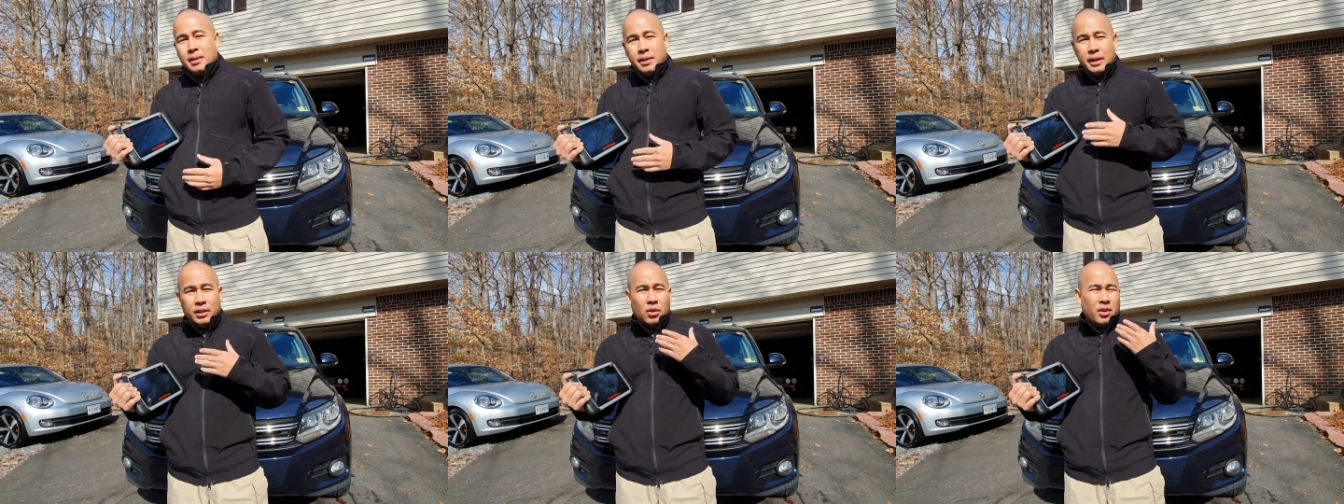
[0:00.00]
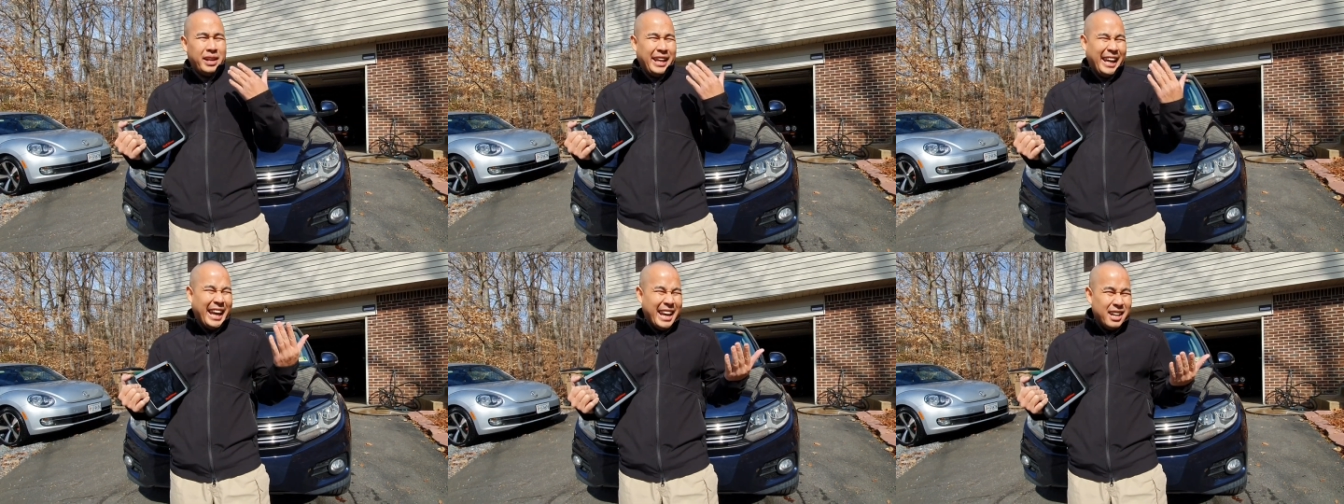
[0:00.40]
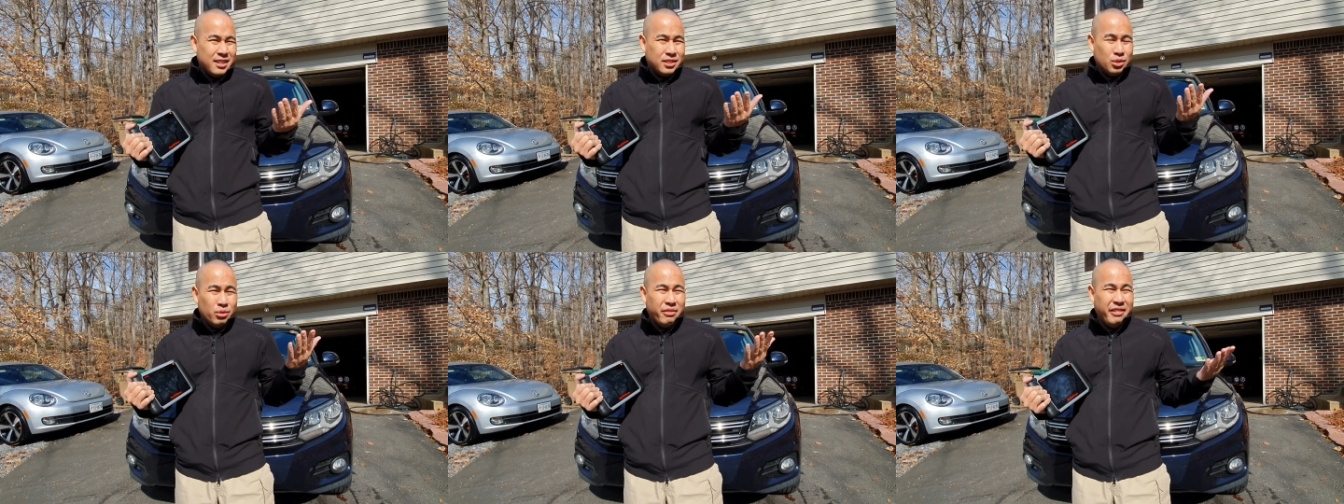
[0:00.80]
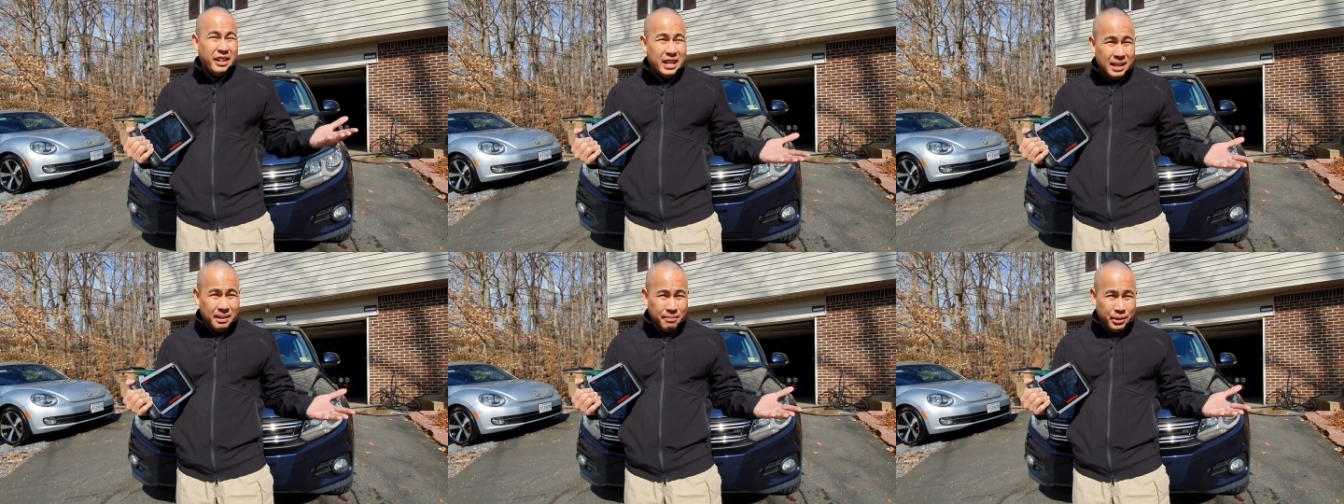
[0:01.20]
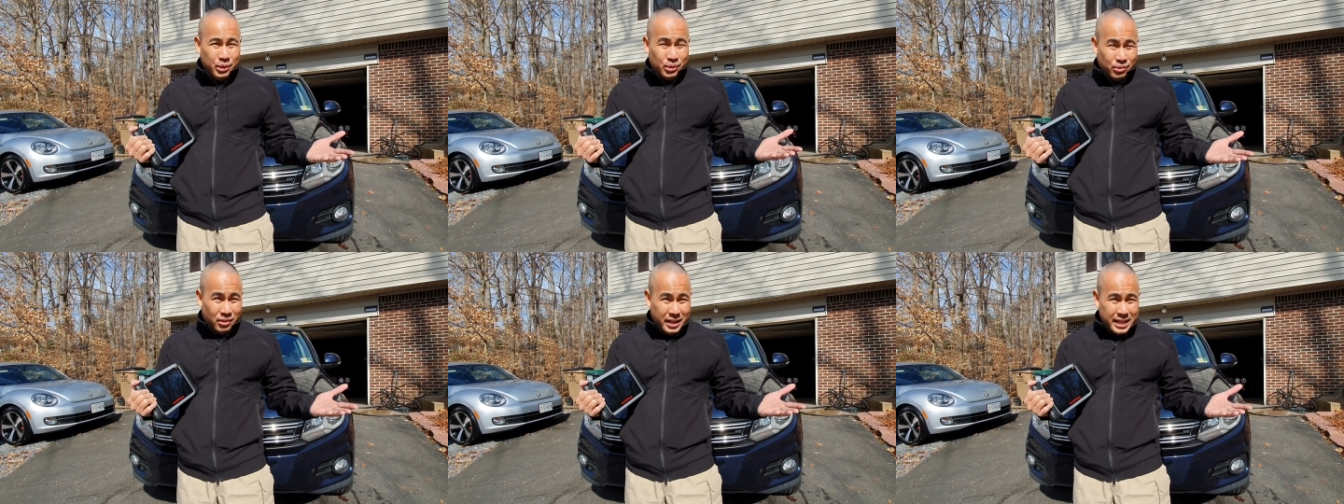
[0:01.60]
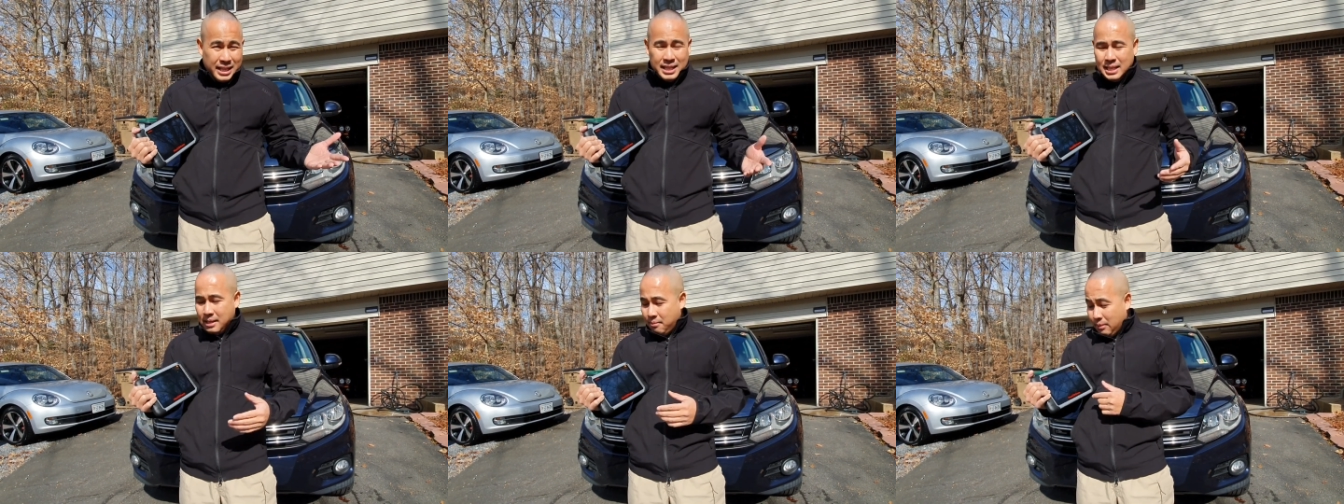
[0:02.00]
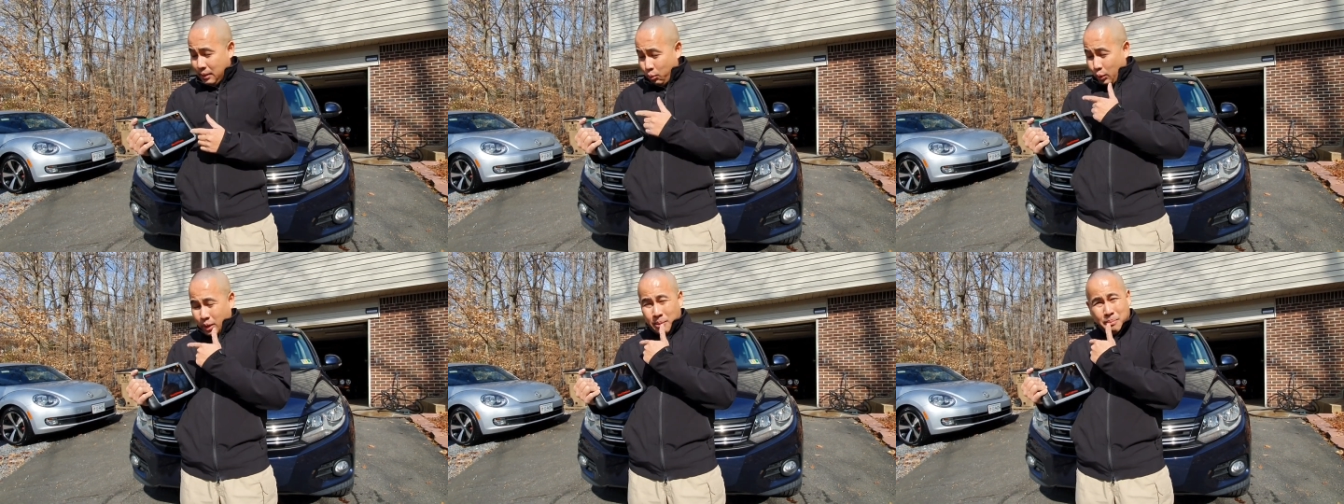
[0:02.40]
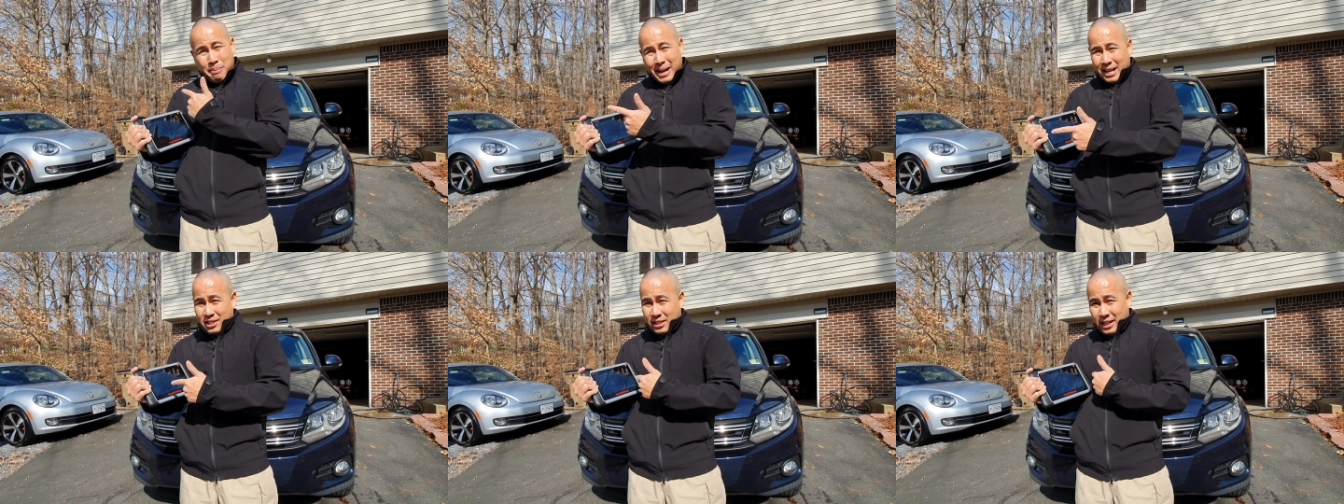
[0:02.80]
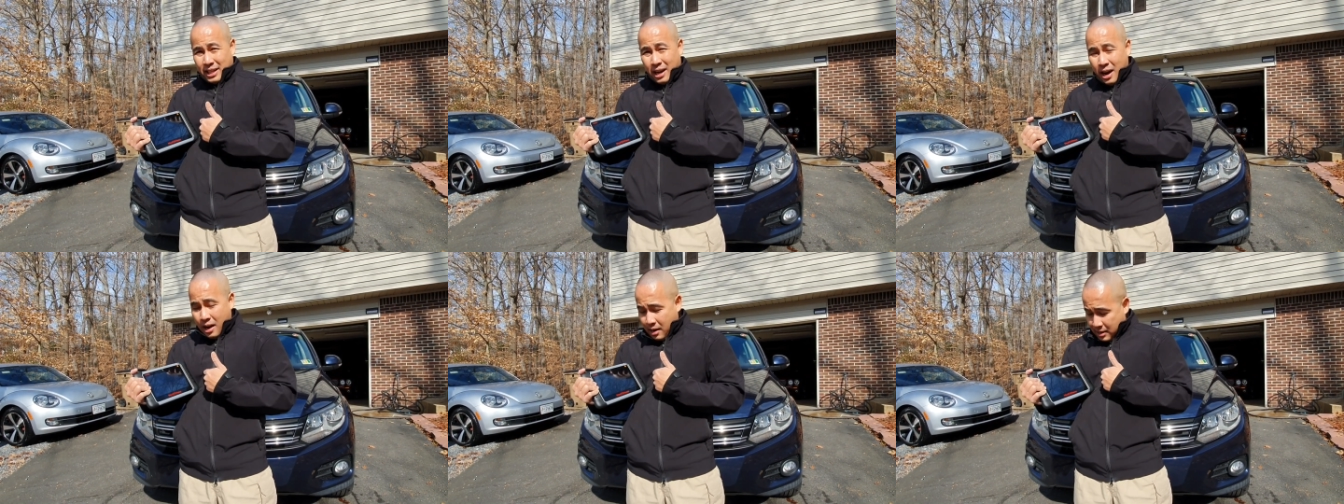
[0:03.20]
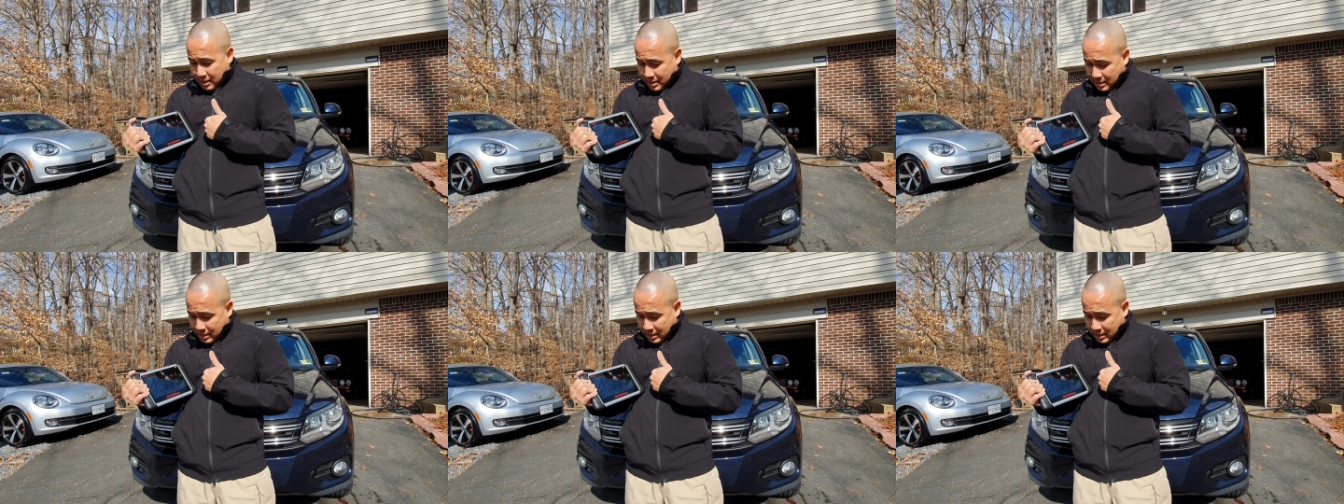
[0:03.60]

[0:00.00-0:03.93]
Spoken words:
It only caters to VWs, right? But with the Maxicom,